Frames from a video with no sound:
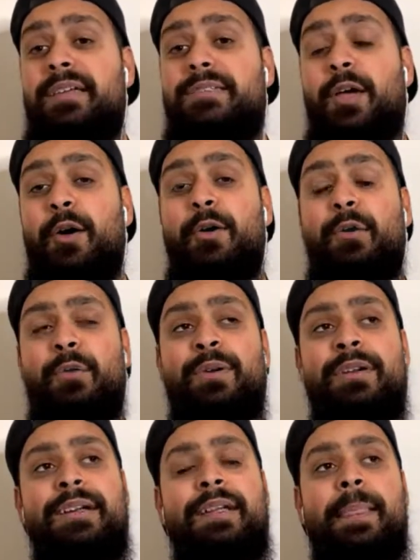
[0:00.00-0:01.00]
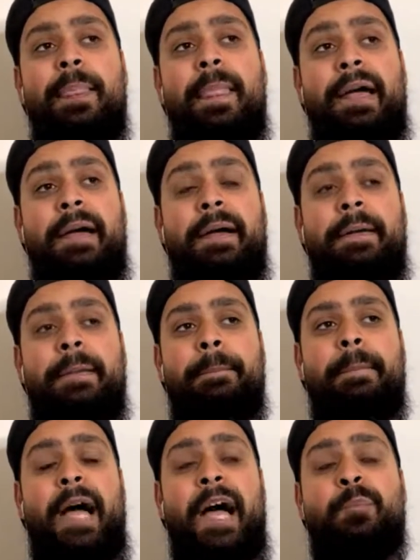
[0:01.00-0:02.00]
So
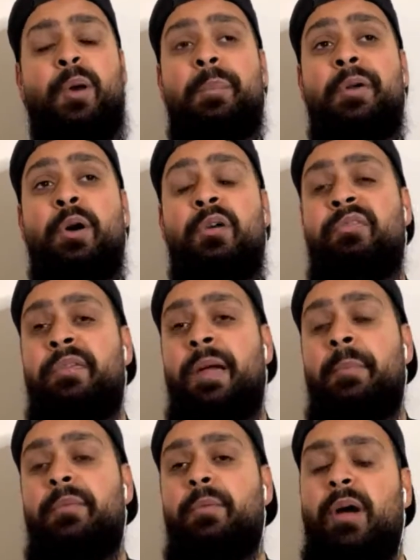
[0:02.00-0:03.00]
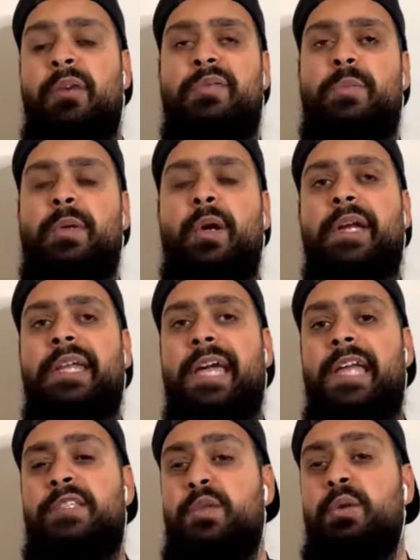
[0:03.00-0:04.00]
I'd probably go for them. Well, we're not going to
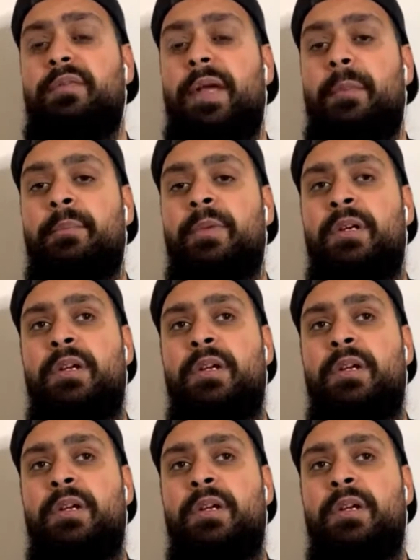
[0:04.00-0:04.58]
get two of them.